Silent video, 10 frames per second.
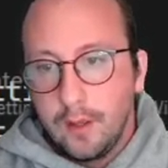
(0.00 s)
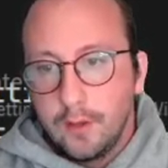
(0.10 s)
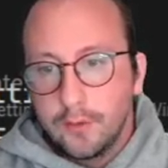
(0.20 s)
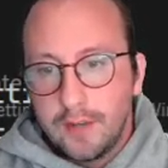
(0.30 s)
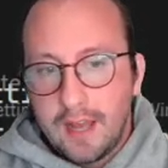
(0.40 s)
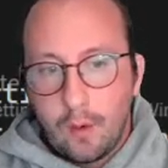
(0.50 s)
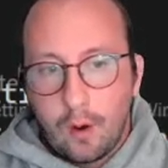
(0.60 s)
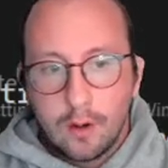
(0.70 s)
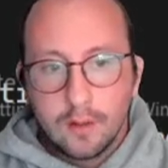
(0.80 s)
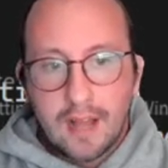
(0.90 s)
So now
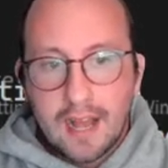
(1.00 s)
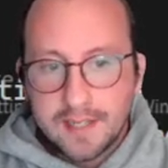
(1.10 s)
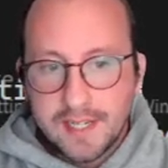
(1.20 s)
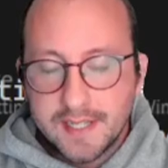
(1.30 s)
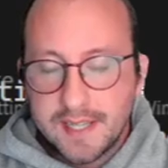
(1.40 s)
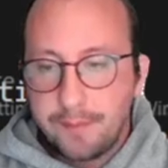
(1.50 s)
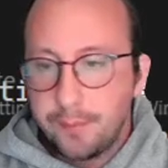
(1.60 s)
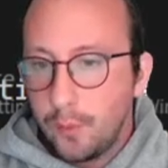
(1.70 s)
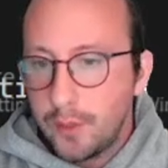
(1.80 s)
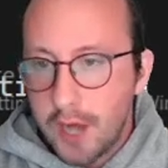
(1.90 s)
our last
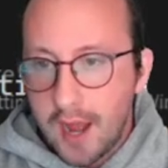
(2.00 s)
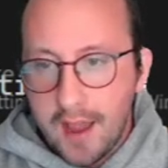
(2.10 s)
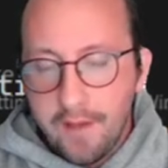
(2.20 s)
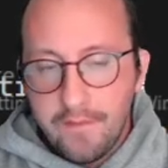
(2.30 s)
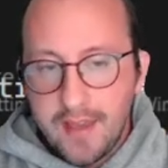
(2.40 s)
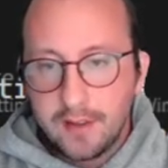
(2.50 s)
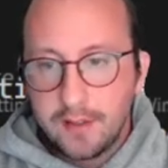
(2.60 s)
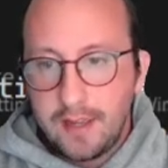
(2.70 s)
example, which I think,